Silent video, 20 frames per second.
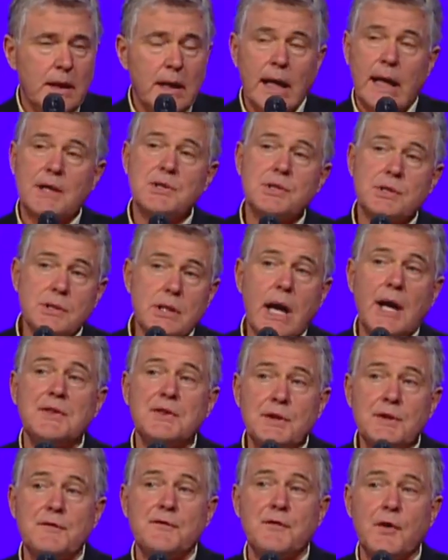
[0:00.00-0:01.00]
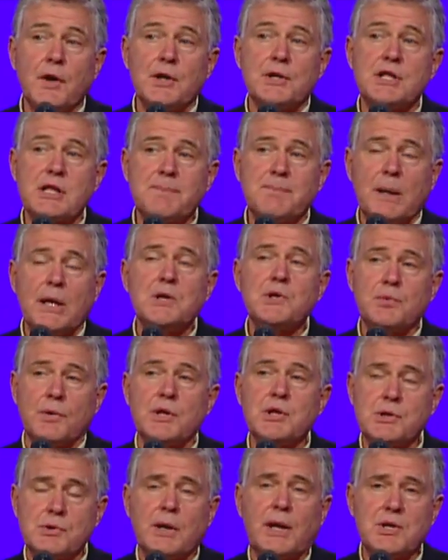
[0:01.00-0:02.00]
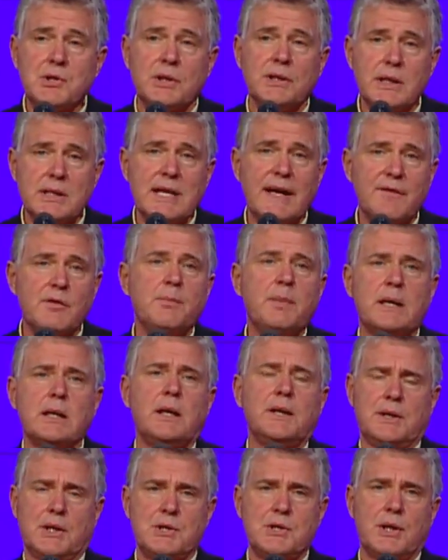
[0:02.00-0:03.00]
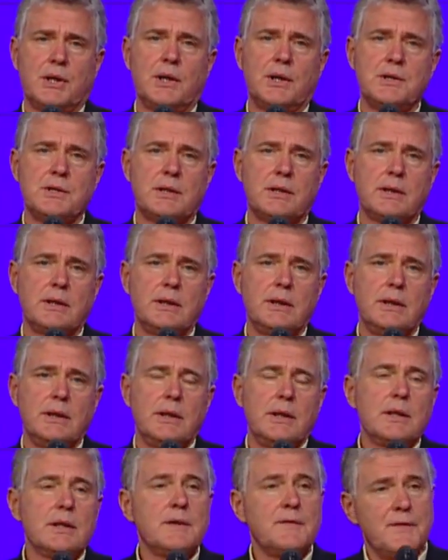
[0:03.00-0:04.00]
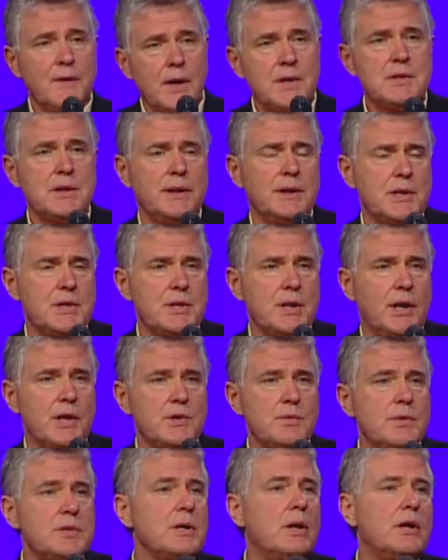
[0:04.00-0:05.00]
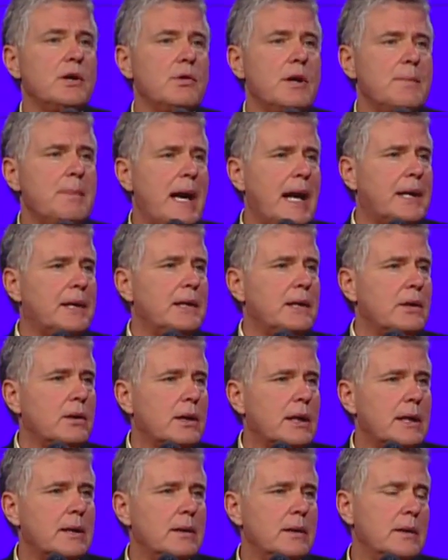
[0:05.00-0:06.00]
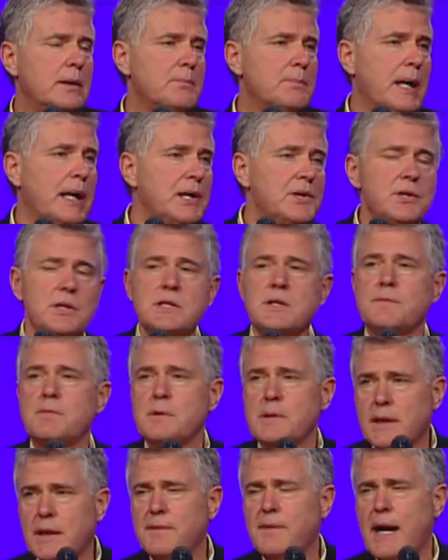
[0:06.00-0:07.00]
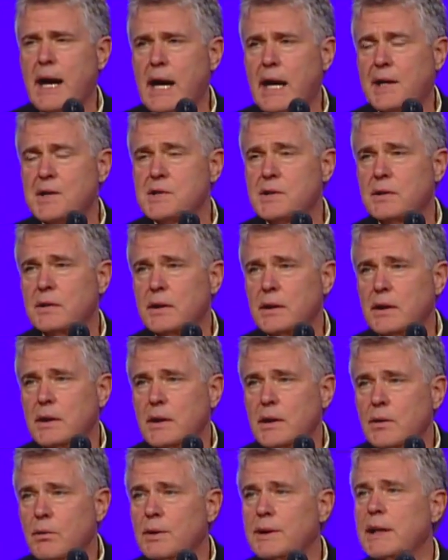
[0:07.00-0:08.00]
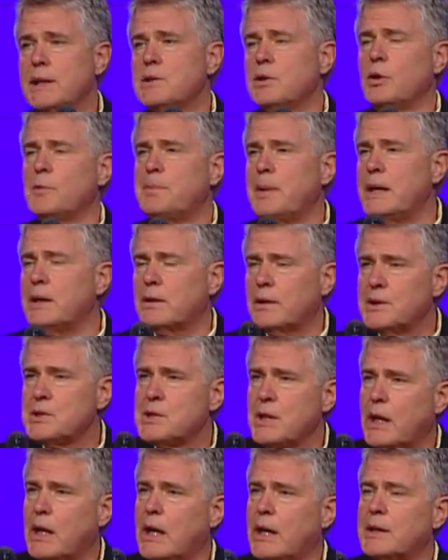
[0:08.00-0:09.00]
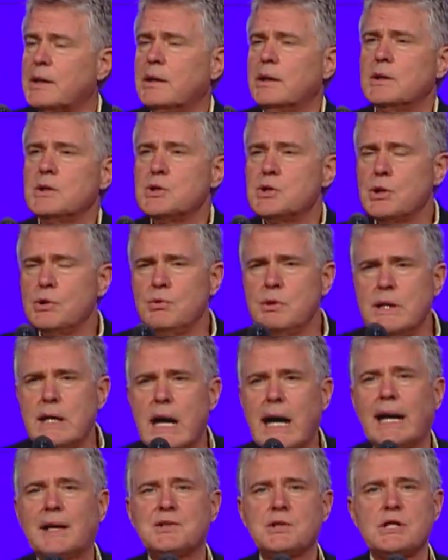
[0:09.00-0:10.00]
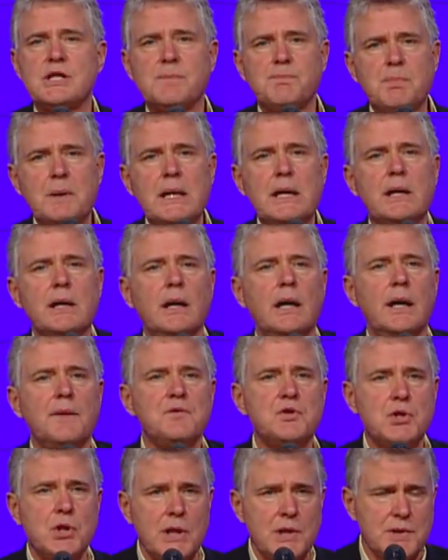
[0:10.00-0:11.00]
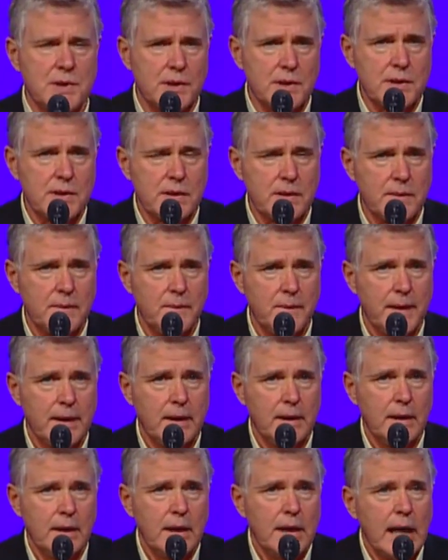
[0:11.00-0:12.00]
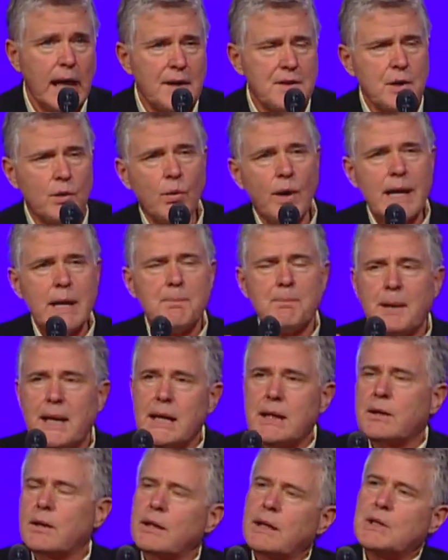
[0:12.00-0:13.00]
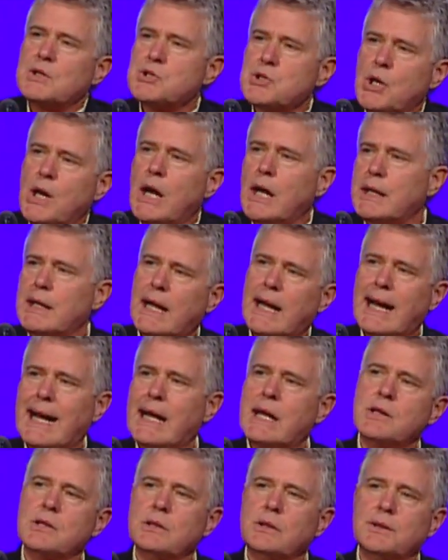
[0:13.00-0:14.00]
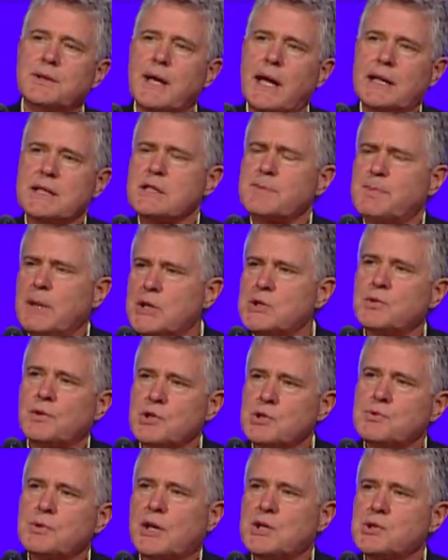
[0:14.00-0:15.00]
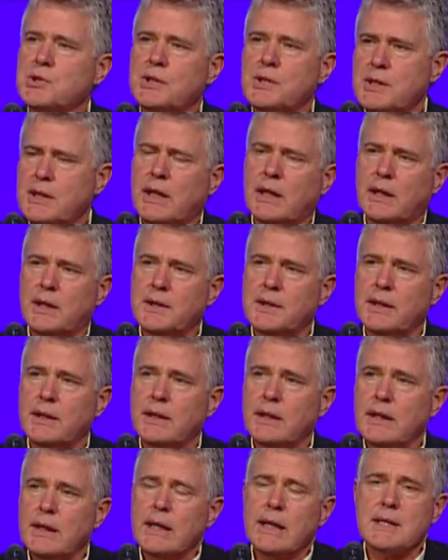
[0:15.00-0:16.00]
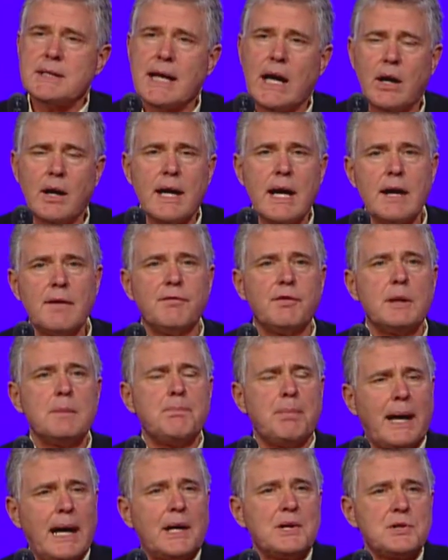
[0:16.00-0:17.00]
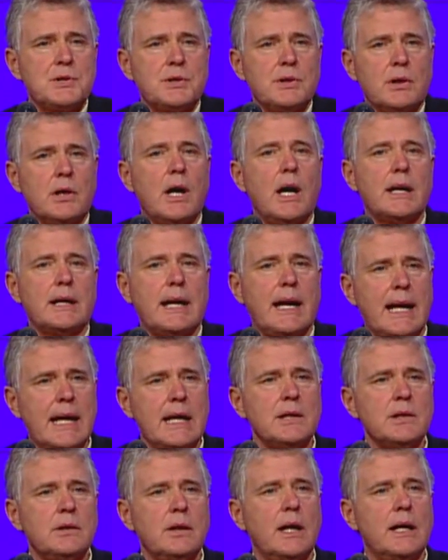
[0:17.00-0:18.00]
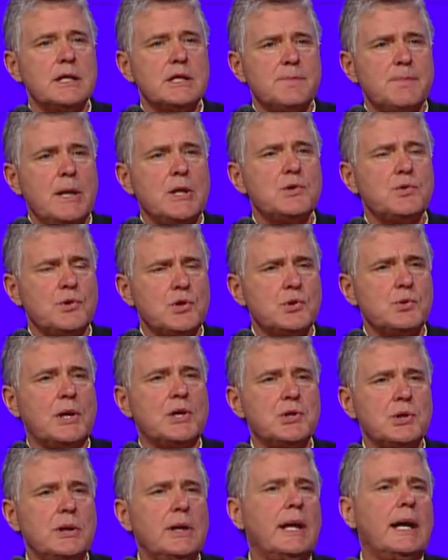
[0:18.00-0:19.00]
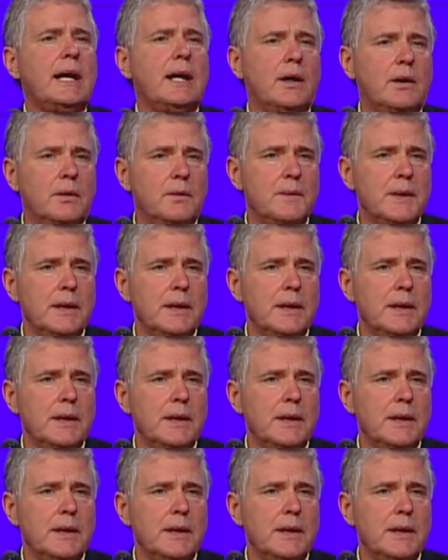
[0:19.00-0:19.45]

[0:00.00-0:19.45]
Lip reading: It's not the first speech restriction that's ever been on the church. The first on the church was all the way back in the early pages of the book of Acts when they told Peter and John, do not speak of Jesus. And the way Peter and John handled that speech restriction then is how every pastor ought to handle a speech restriction now.